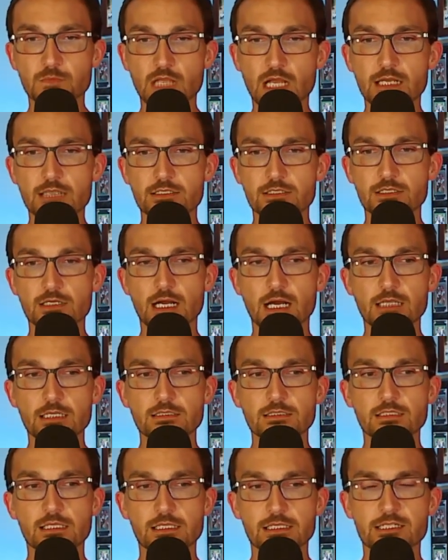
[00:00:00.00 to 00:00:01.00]
under
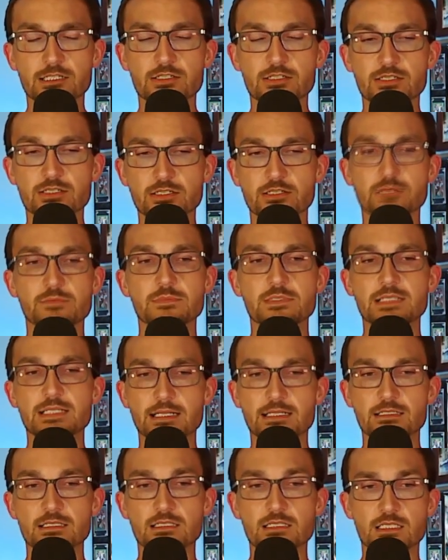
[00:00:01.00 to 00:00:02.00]
unclear
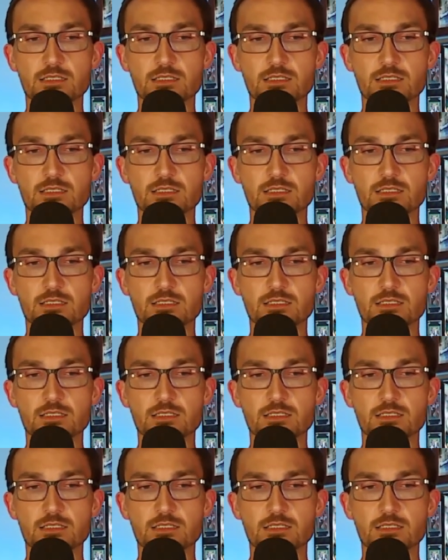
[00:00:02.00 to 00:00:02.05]
circumstances,